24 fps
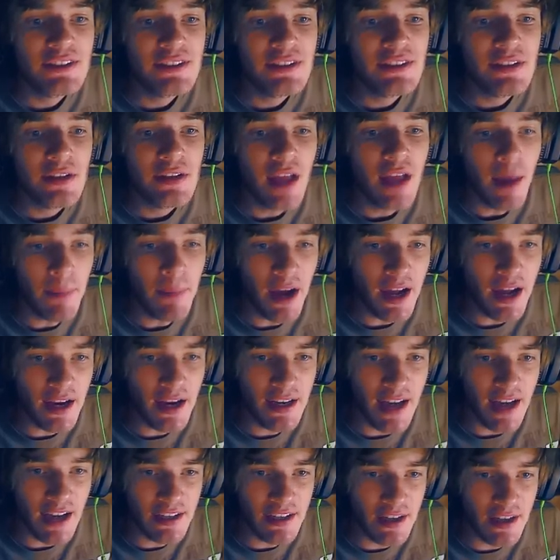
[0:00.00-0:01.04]
I'm not gonna die
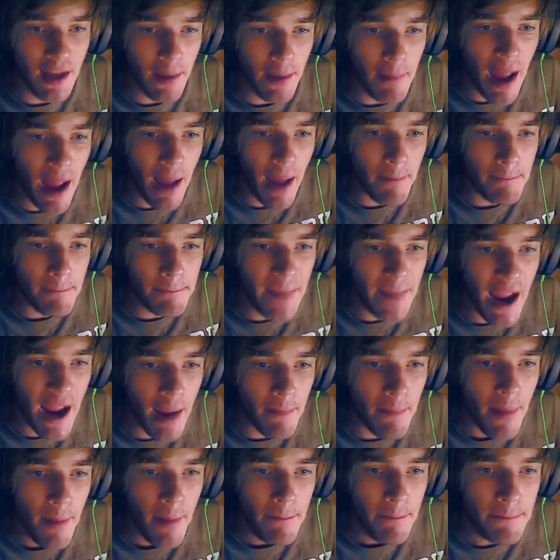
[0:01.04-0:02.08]
today. Bam!
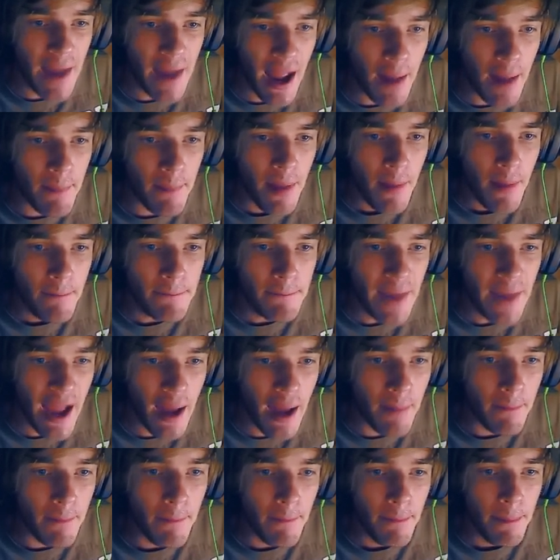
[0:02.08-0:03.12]
Bam! Bam!
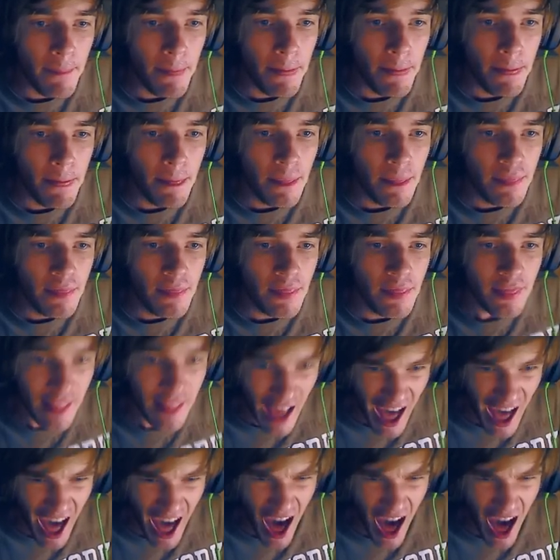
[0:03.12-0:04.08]
Bam! No!